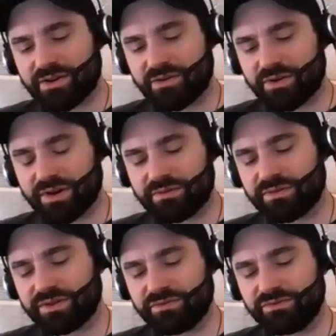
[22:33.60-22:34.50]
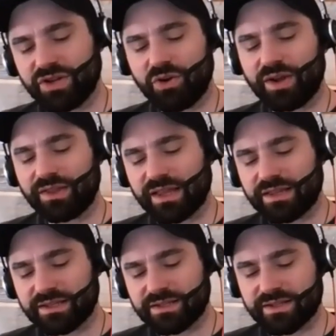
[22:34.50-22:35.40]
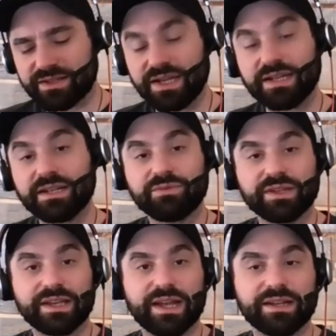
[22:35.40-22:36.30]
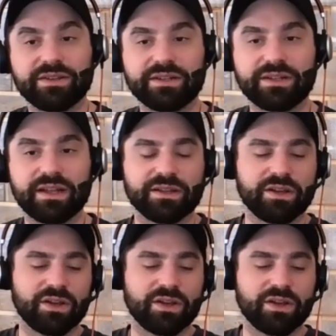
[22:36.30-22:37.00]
or knowing that this is a need and really get good at it